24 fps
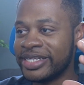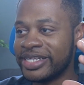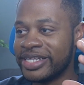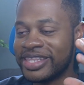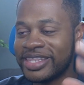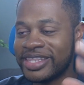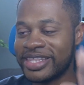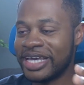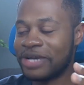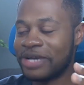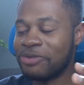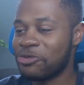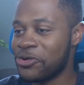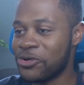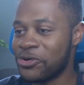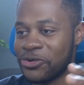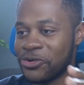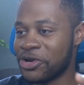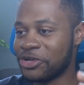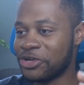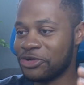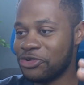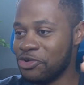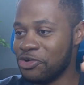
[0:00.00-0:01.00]
think we're
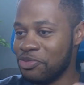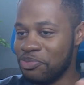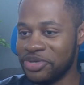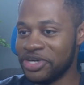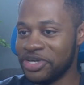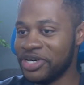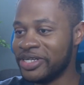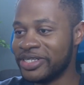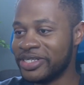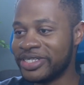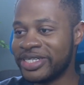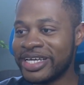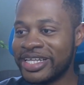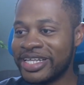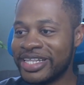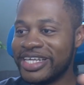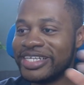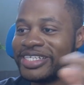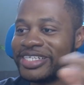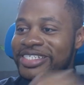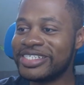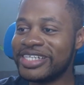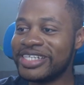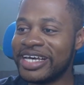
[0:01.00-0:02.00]
going to build
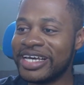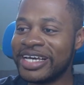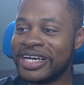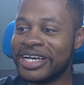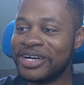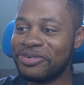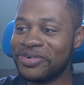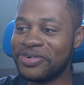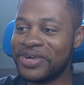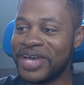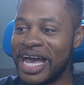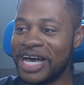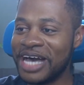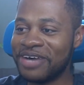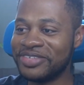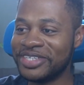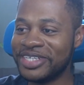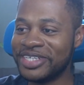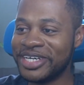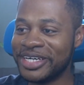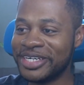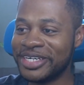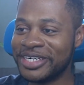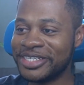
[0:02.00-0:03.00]
this thing we have mm-hmm.
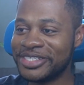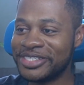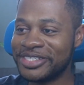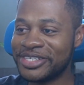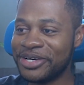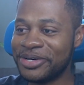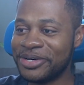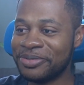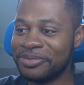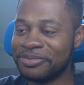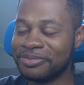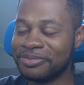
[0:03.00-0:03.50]
done. So,